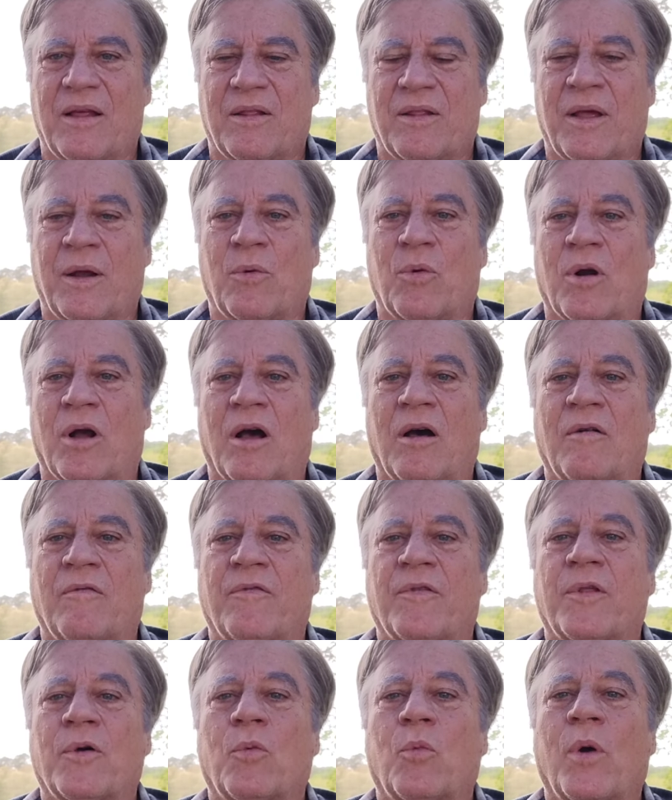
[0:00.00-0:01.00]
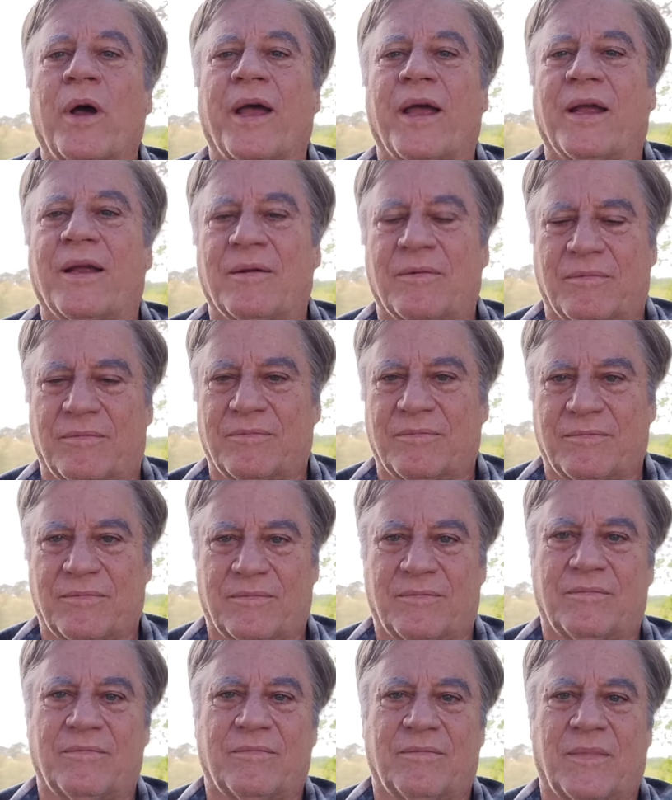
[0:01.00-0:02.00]
they were of the way,
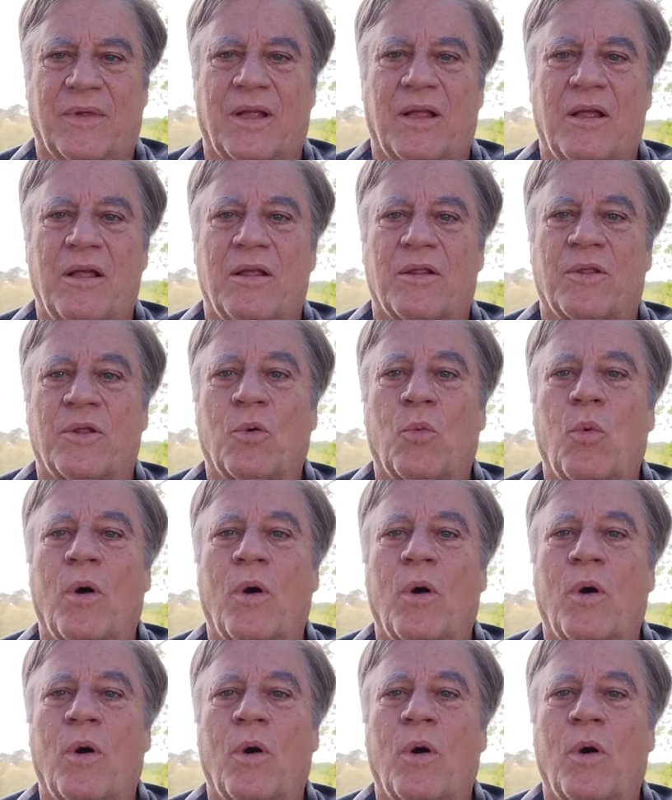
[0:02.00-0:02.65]
the